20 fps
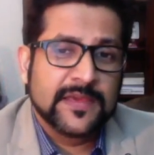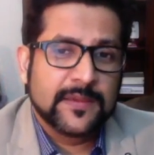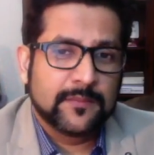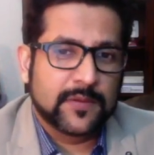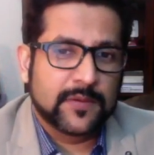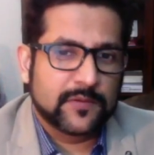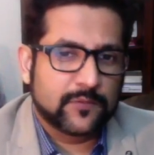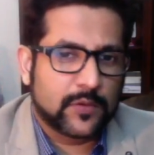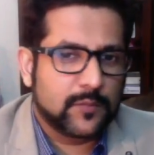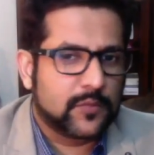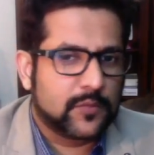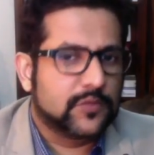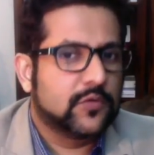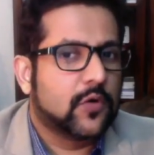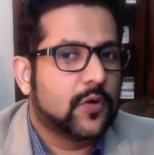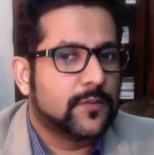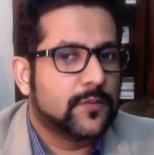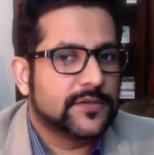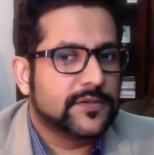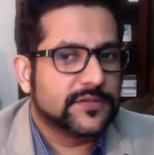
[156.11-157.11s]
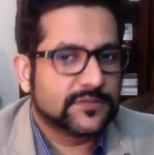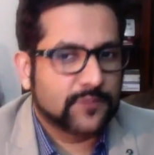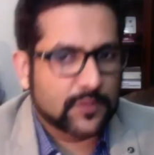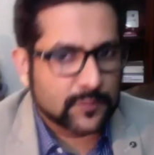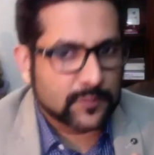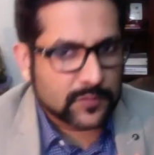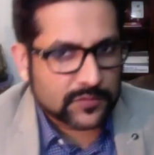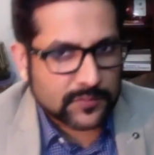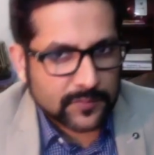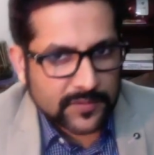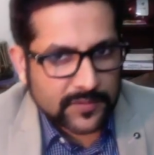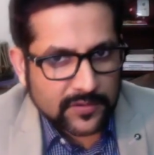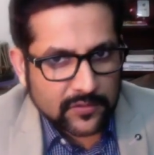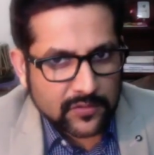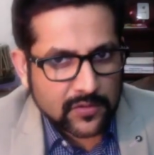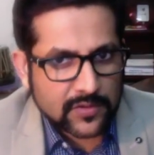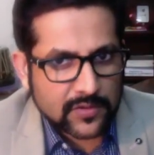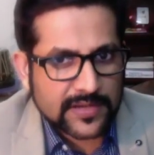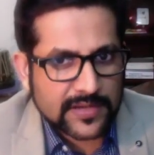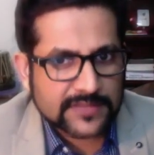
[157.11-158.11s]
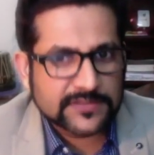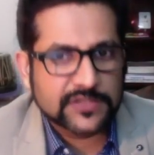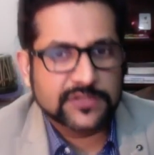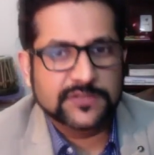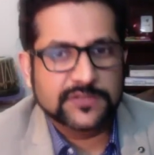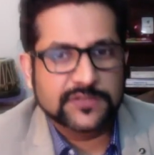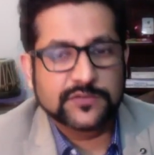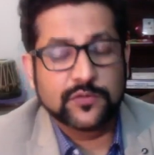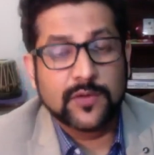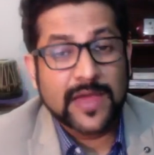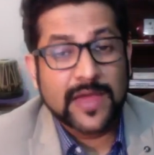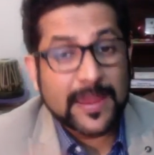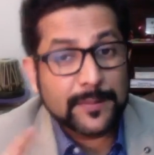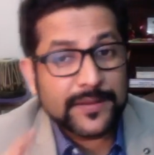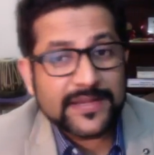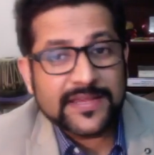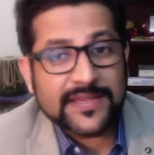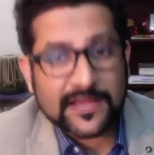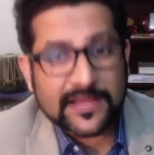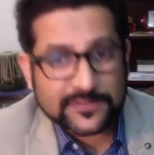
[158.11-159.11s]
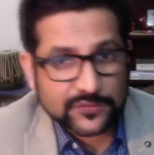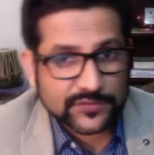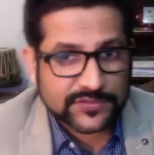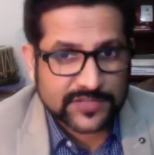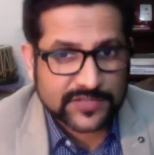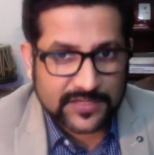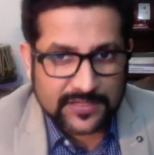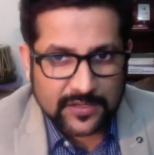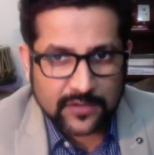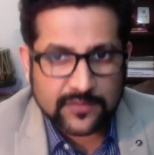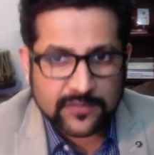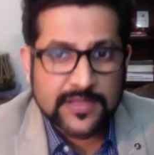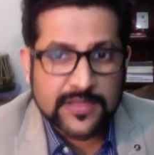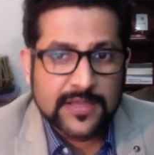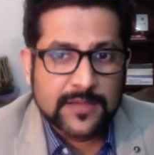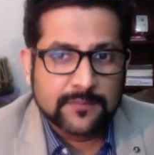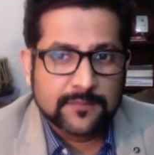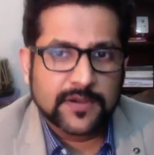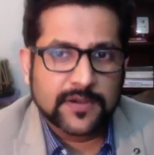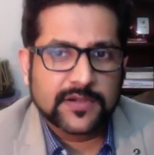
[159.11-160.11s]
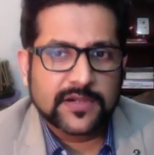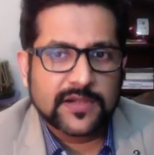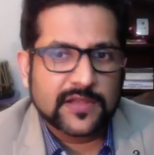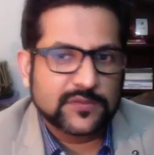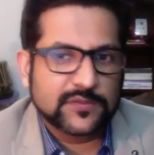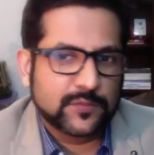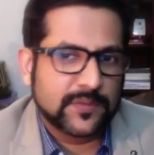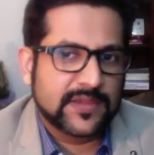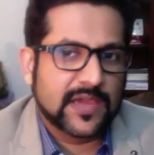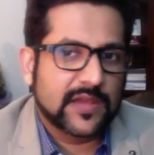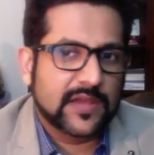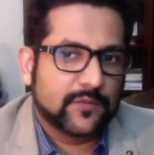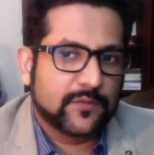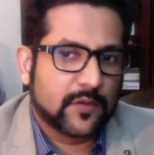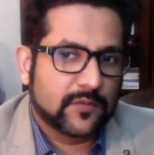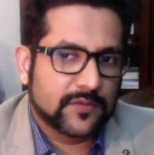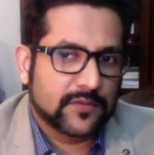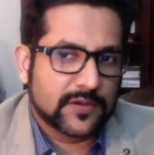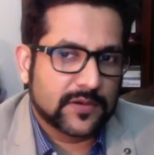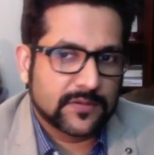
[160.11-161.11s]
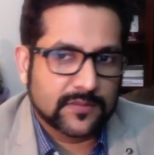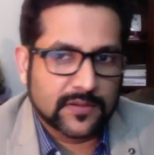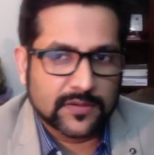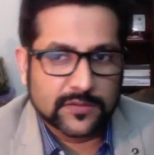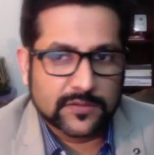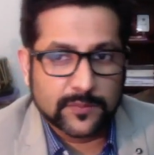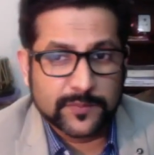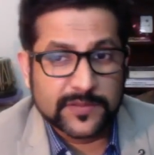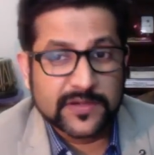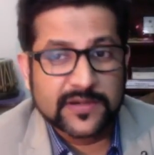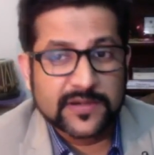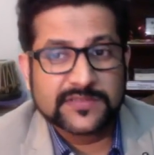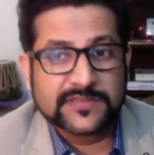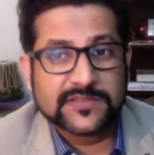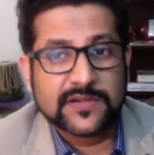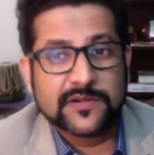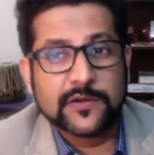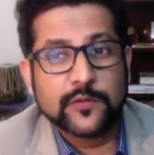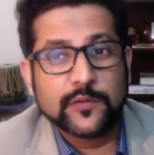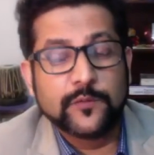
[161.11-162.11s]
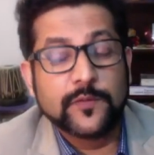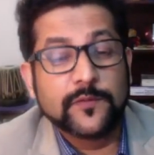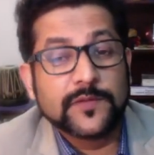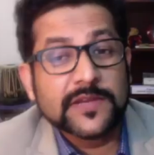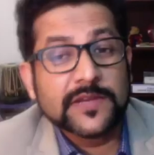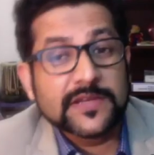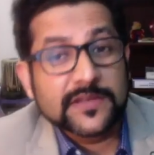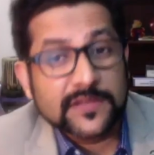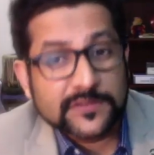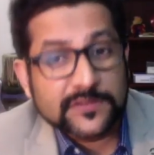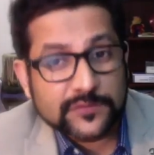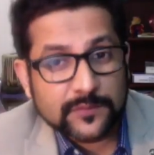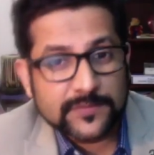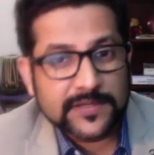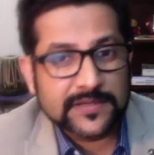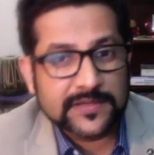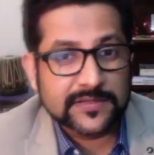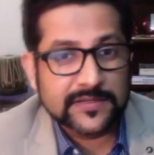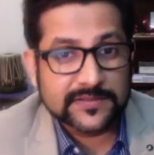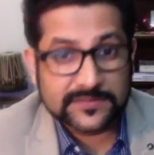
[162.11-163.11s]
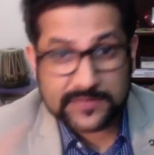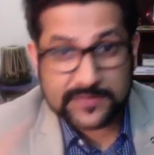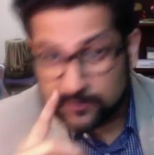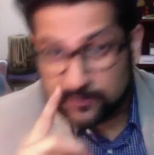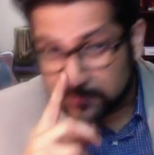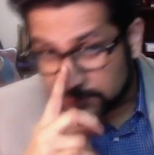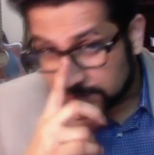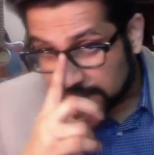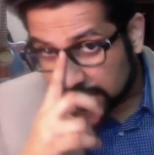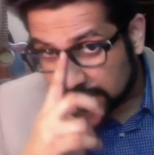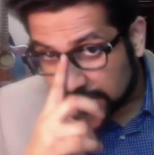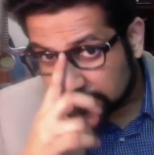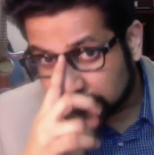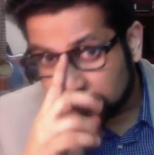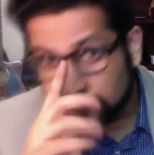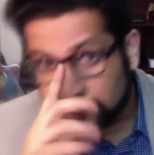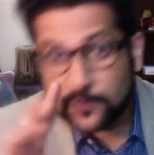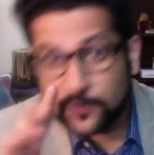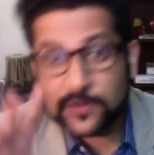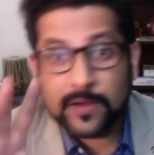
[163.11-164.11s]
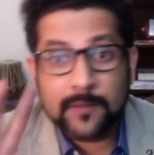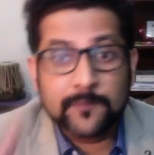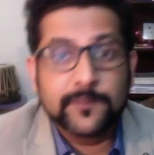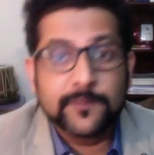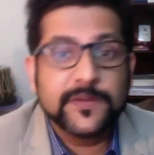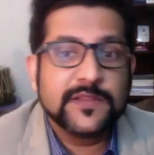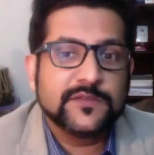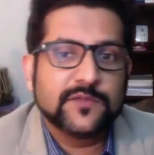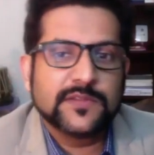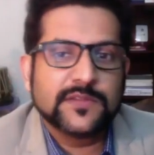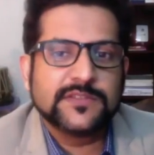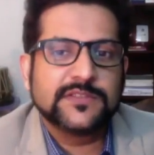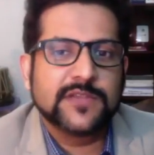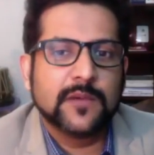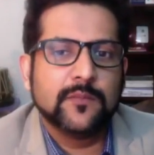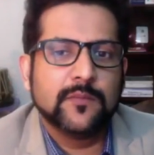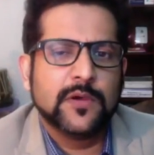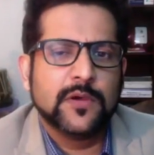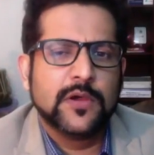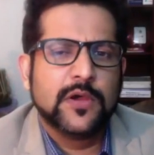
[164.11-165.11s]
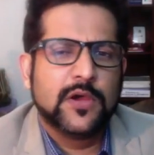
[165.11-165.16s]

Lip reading: But what about the corporations? What about the bigger organizations? So MET has to stay now, but it has to be carry forwarded. The period extended to 15 years from 10 years now. The tax rate for companies with sub